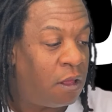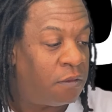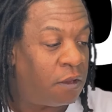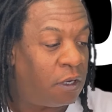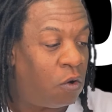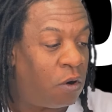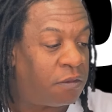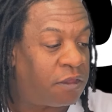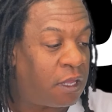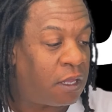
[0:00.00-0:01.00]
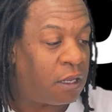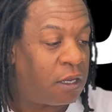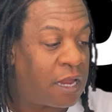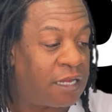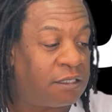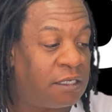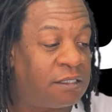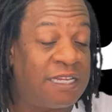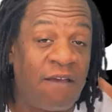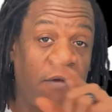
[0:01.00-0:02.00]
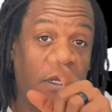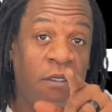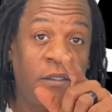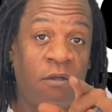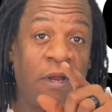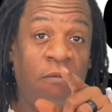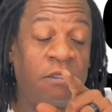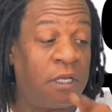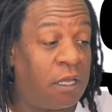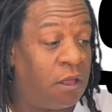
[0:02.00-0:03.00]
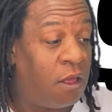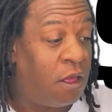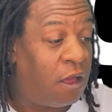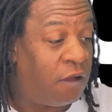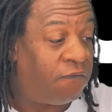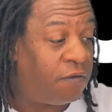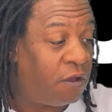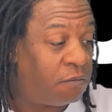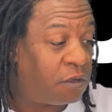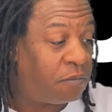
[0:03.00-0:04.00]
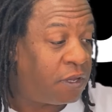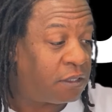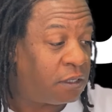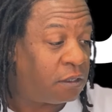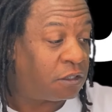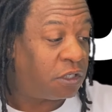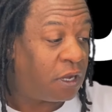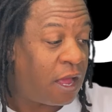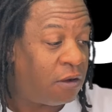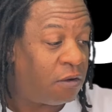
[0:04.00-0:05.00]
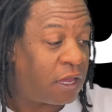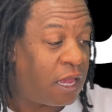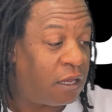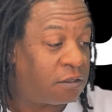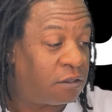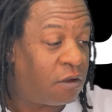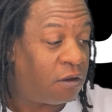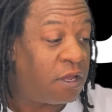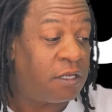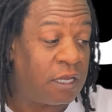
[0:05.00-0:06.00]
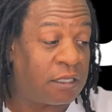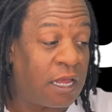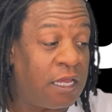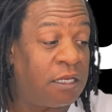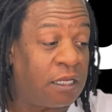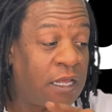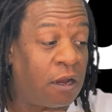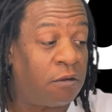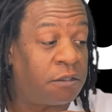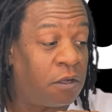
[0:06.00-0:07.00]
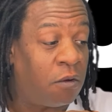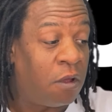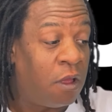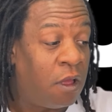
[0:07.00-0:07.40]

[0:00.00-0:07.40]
The Lord Thing, 1970. So that was it. A film depicting the Chicago gang and Sakura. He did that. He did that also.